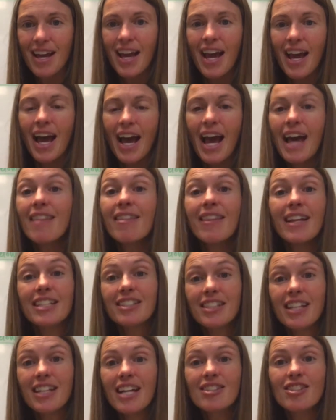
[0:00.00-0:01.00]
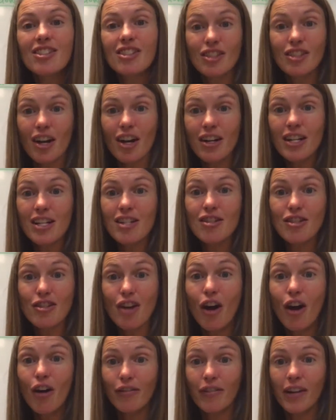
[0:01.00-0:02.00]
and let's get started
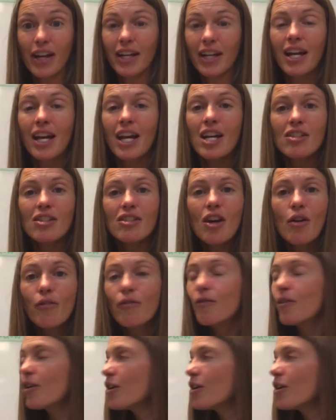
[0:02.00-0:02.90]
solving. So first